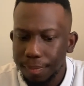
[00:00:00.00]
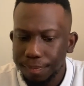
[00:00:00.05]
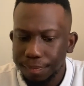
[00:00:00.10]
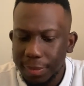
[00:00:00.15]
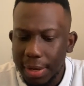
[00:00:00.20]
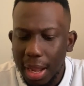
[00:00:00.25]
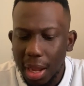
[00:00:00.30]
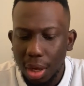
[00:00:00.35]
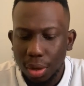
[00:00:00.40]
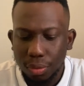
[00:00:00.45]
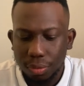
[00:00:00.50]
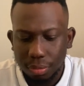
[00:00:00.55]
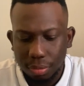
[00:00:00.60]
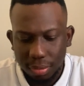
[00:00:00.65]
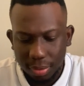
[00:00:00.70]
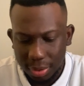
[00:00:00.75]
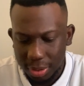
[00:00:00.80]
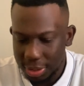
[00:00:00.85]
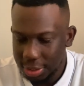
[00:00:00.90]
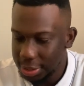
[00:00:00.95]
now
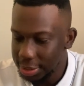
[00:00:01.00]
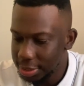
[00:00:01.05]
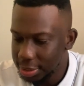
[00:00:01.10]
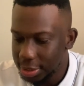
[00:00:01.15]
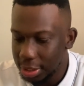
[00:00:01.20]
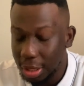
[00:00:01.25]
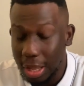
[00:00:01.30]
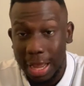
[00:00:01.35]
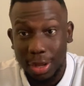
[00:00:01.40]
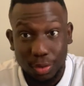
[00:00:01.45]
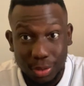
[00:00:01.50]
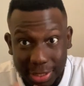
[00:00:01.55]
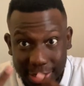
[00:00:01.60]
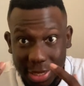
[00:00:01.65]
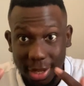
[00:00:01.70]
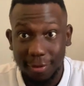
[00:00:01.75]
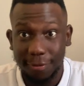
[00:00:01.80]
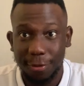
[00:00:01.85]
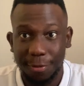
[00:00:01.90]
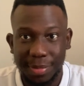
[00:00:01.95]
this is, I could
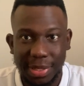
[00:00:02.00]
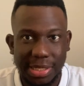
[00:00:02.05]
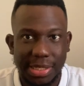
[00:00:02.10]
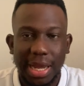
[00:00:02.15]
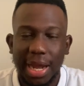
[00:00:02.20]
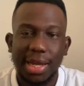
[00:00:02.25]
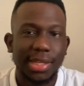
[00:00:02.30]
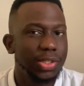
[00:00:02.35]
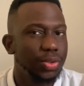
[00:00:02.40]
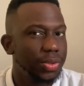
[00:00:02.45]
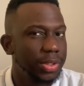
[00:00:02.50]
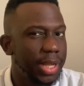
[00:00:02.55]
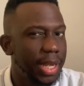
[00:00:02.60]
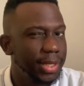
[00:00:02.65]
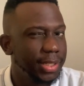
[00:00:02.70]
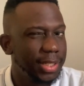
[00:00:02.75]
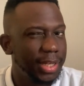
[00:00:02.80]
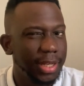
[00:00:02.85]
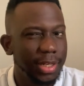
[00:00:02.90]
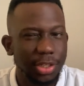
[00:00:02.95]
tell from his eyes, he was
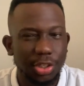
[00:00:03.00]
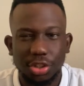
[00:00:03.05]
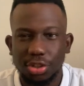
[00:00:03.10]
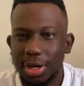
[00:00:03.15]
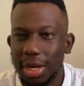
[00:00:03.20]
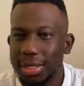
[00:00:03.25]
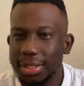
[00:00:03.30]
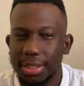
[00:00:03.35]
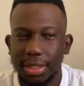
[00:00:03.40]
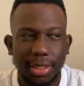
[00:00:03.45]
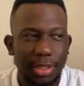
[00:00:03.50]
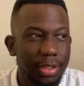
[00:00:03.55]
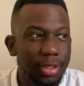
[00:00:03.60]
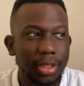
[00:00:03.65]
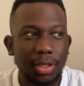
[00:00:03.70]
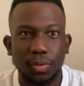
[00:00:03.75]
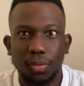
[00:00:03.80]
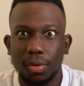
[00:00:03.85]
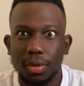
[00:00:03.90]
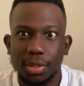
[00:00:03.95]
starting to get distracted.
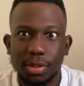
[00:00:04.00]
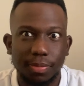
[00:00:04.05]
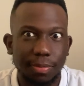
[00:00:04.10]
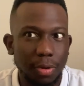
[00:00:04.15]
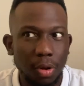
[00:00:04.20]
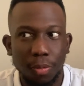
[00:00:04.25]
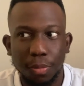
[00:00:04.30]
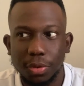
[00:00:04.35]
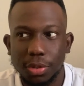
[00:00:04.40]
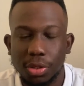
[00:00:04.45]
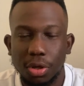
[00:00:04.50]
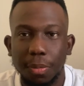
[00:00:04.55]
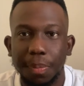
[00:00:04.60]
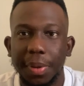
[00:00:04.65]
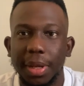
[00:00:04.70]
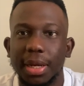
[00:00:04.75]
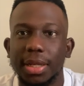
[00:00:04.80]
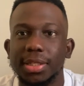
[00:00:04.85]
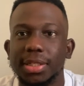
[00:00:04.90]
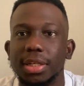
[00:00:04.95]
He was almost not
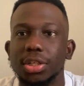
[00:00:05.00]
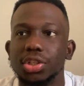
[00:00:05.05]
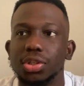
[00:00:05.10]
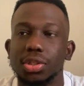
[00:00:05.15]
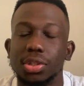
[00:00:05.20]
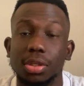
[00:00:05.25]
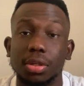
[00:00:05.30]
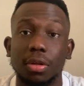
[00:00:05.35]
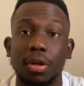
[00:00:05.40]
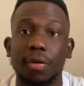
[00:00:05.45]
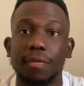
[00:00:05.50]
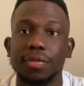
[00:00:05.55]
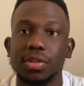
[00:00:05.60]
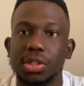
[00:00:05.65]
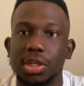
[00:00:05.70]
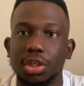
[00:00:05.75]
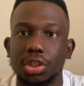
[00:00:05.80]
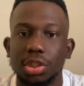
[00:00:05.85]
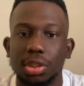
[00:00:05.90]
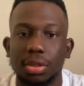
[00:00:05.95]
paying attention to the
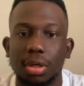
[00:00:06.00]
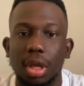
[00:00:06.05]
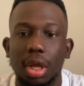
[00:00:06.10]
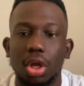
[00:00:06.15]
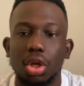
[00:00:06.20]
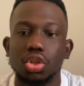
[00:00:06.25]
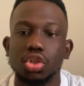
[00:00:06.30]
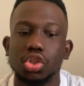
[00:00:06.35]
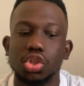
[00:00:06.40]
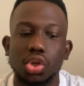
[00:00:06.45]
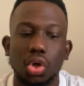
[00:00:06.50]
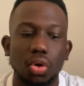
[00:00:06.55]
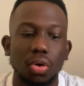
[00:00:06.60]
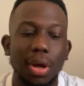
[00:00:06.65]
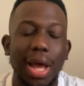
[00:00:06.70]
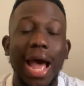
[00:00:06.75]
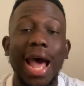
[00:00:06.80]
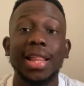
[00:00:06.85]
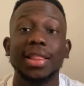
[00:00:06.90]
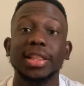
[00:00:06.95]
conversation.
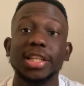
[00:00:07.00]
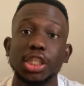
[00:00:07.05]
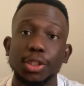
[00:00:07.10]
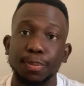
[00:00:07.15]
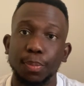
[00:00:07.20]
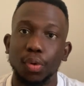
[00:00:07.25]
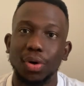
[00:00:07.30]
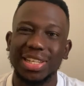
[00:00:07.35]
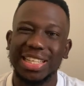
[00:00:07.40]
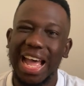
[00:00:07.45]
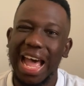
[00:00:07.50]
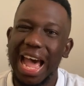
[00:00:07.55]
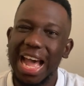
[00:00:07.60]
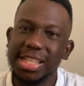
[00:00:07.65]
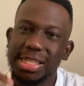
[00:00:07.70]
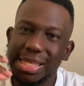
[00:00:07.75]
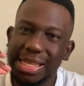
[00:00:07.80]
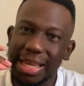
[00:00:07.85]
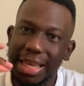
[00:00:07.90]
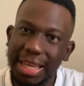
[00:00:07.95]
So at this point, I
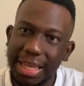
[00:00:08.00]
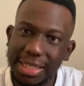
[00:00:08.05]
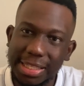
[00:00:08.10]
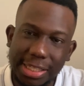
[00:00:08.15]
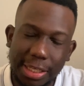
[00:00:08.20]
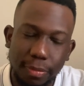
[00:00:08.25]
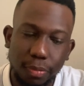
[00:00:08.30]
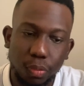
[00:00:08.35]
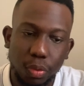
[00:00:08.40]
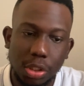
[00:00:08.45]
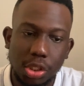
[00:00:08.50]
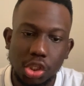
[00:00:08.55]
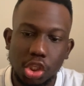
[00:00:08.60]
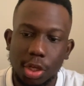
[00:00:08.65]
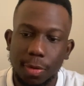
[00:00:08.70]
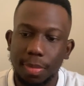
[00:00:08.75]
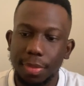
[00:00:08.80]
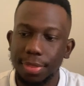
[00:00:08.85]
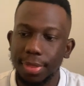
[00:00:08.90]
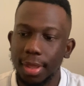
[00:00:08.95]
had to hit him with
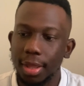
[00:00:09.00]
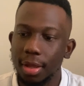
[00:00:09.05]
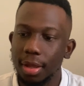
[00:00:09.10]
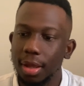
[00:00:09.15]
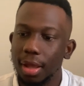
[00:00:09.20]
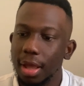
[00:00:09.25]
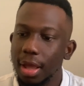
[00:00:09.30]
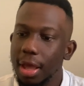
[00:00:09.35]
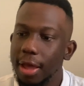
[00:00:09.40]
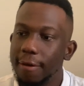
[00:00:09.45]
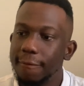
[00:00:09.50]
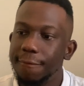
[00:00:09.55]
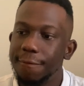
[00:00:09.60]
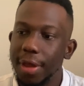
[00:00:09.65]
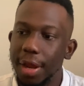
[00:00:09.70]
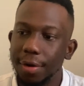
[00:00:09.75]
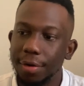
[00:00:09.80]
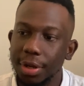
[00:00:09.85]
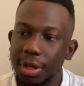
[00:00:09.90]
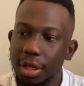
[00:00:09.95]
something
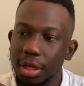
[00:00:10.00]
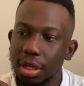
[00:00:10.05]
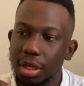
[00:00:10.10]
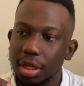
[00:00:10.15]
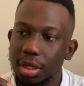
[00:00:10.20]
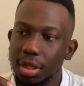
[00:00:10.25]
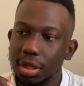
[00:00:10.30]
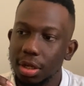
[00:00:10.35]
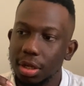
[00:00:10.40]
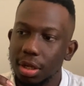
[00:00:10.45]
very